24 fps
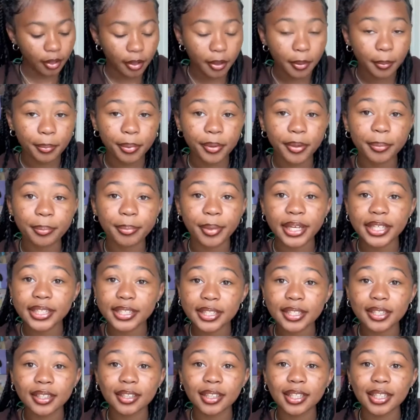but
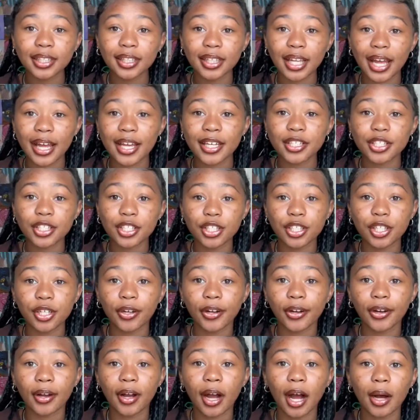basically last
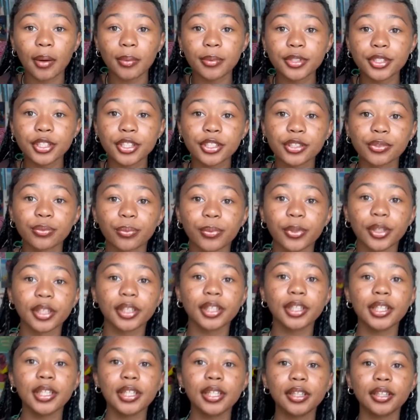year, I was just
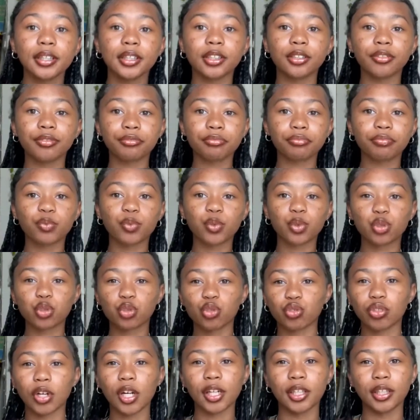really
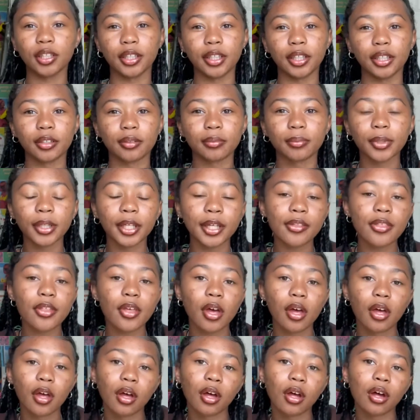struggling with
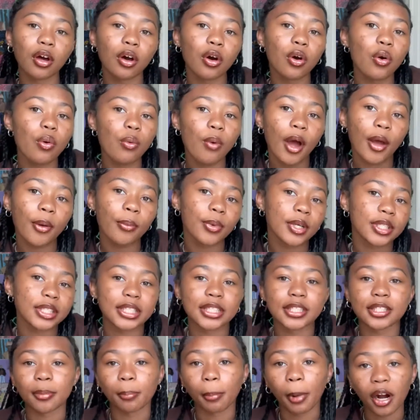who I was
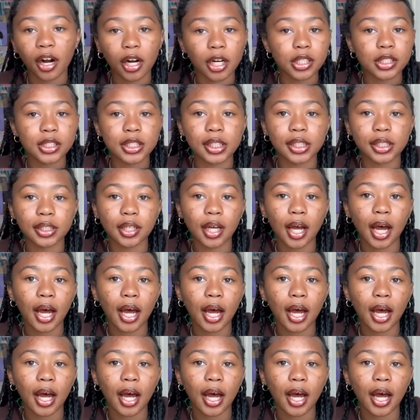as a person.